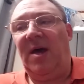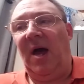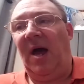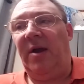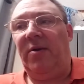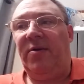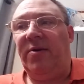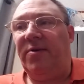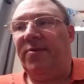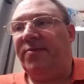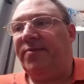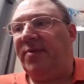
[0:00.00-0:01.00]
I don't
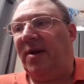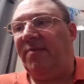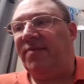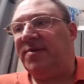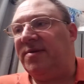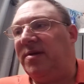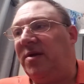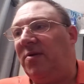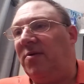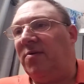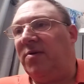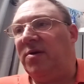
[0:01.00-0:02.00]
know. You
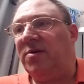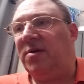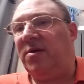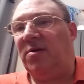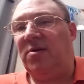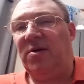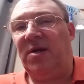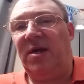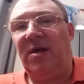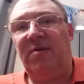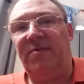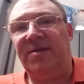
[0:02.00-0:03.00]
know, you look at
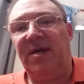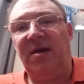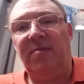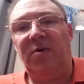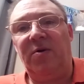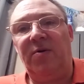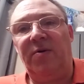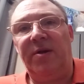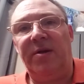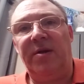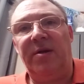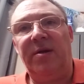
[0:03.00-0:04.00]
Elvis
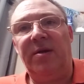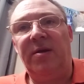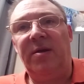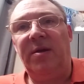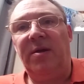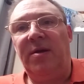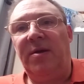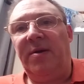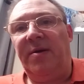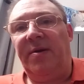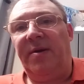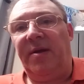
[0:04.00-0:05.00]
Ammo
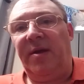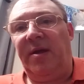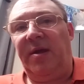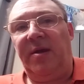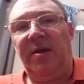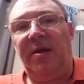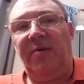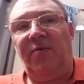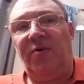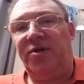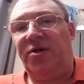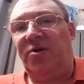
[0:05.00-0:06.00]
and
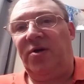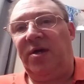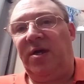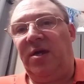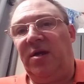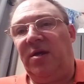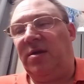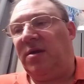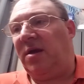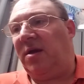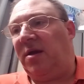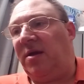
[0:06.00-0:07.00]
Fortune Cookie
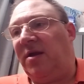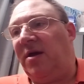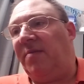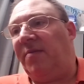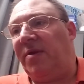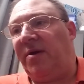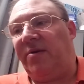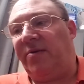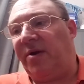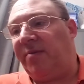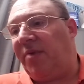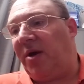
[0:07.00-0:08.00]
and them, they
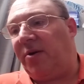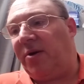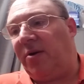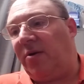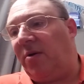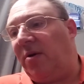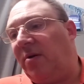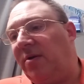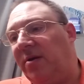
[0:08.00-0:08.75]
run powder coat all the